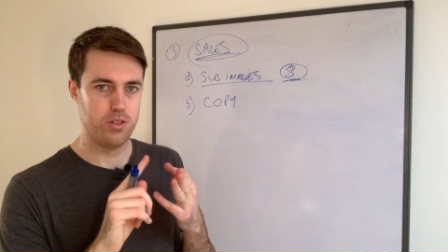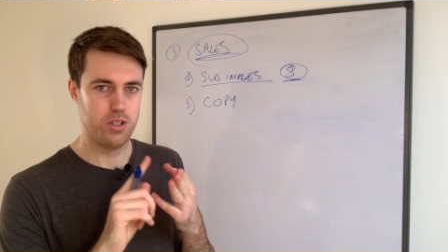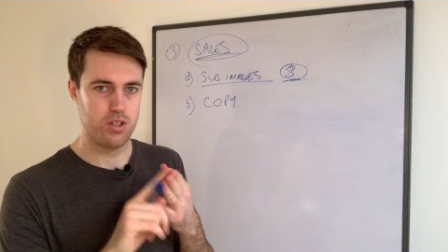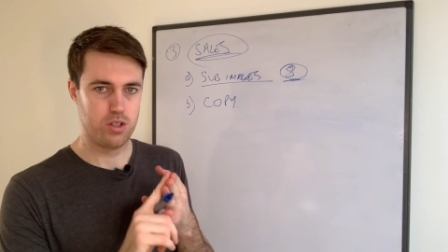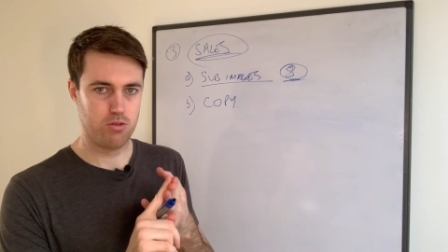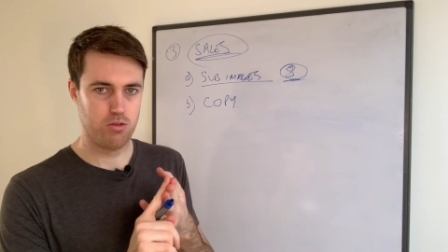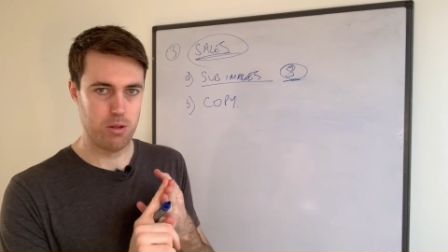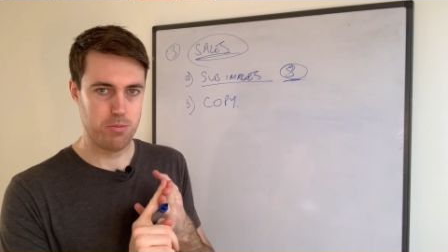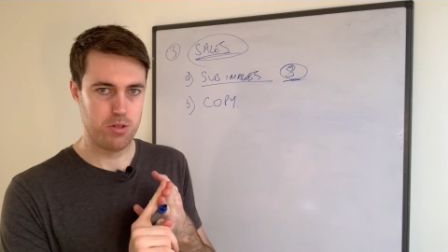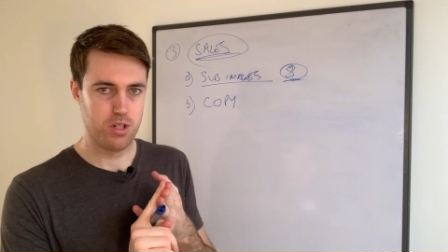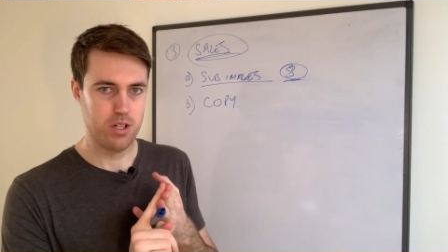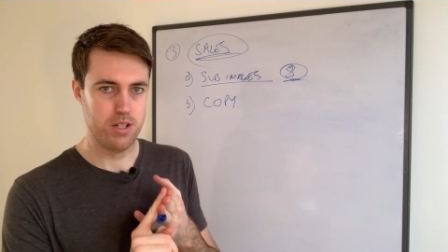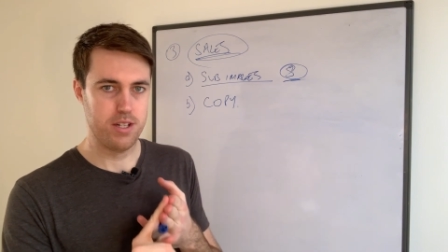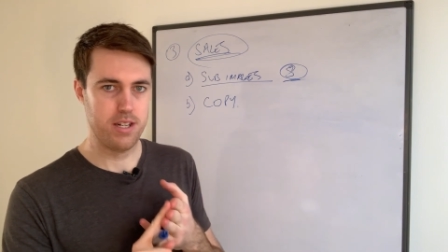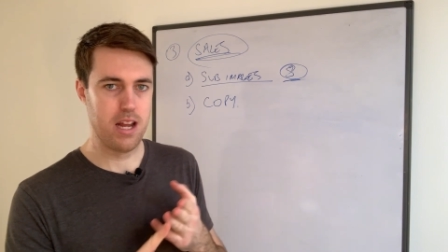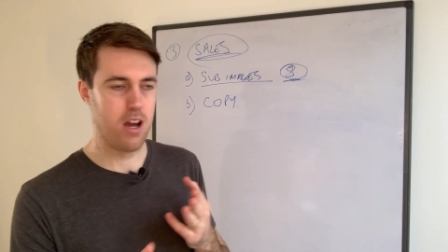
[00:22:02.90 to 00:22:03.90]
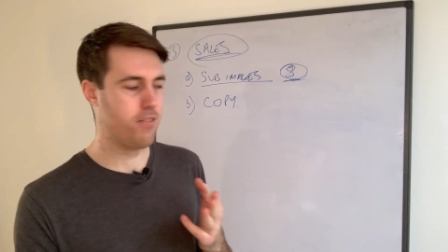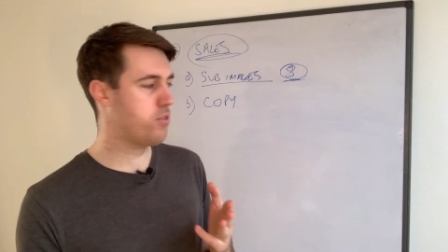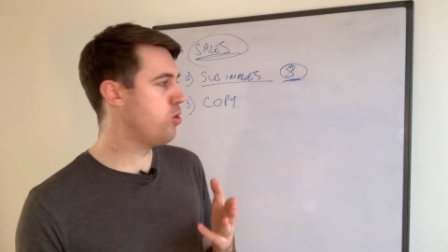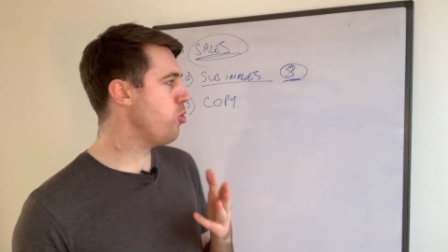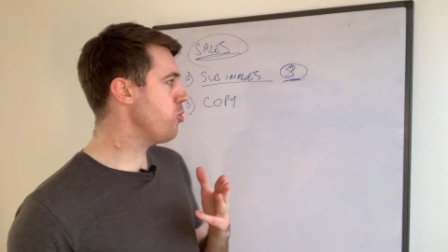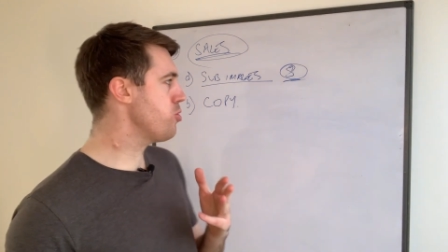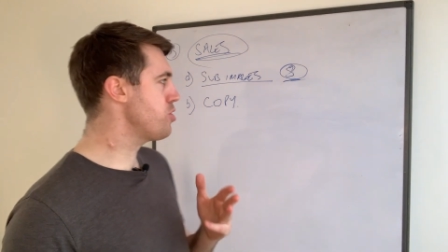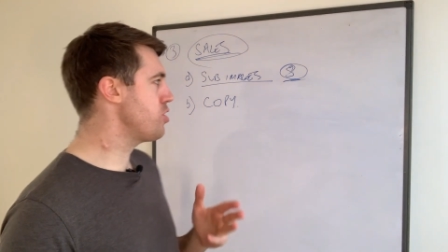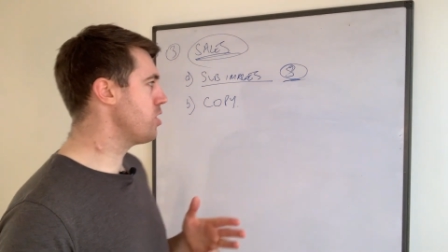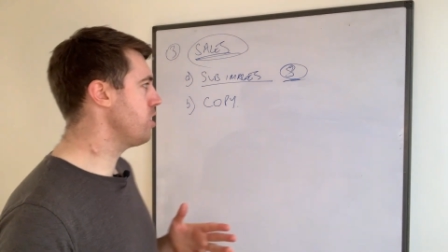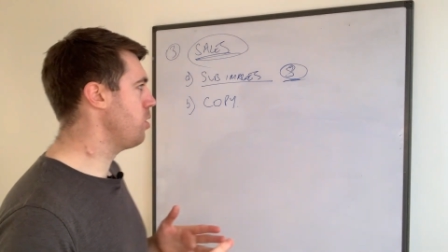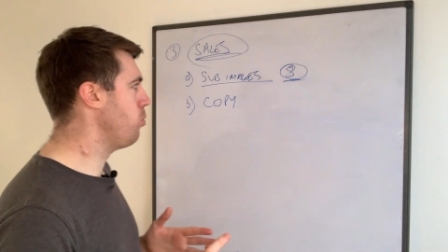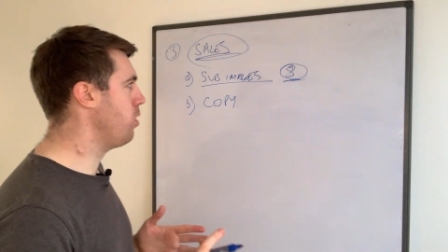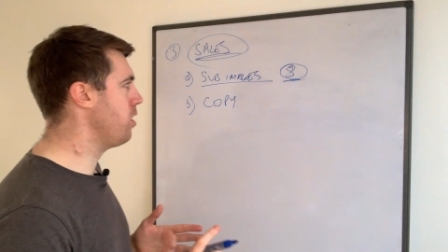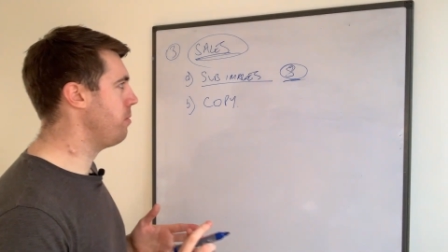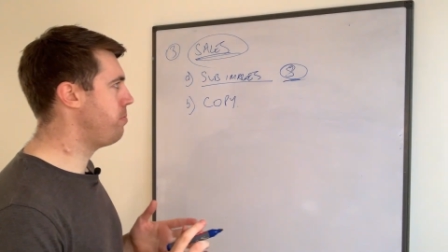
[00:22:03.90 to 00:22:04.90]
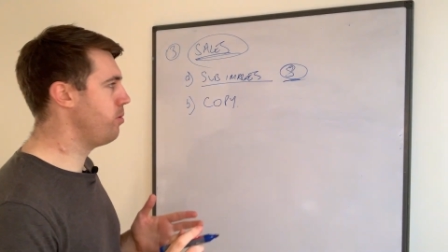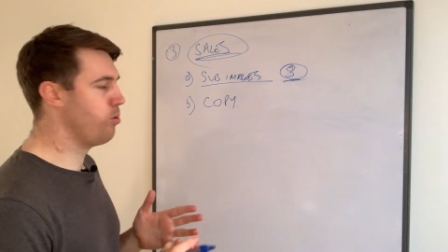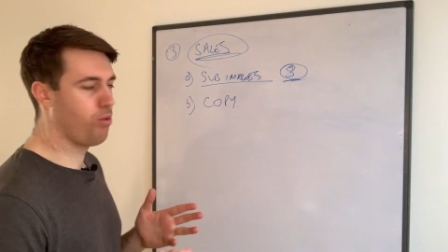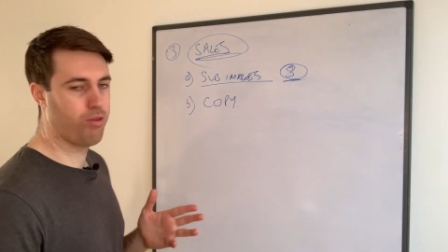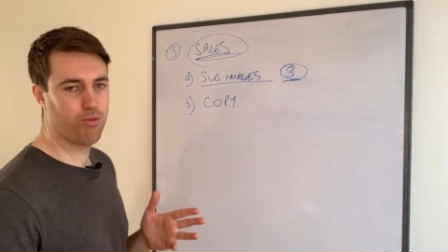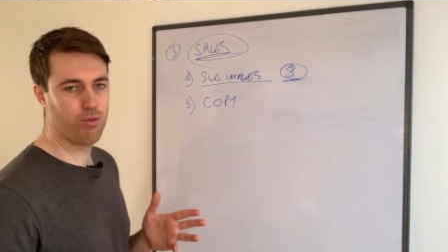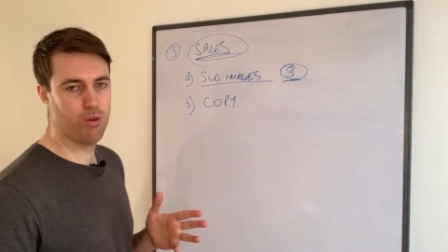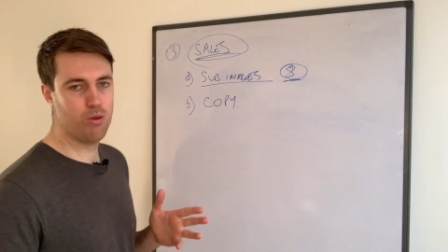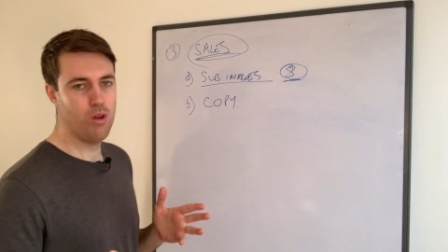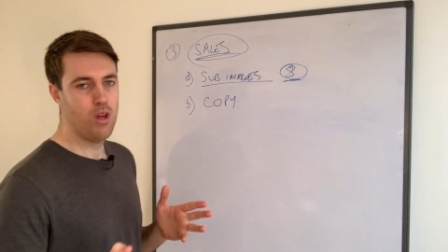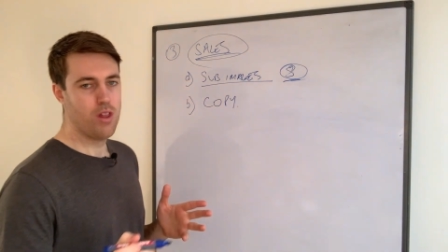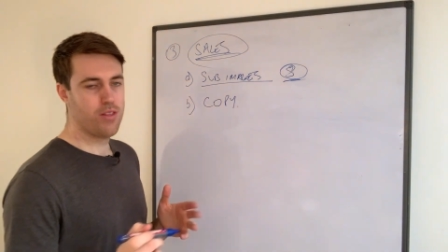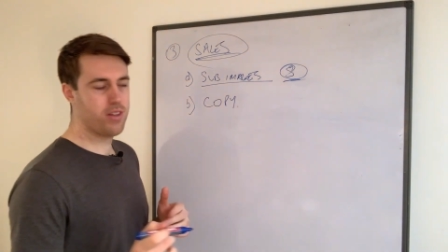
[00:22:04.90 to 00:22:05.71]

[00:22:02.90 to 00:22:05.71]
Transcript: description. Now, of course, you're going to want to pull through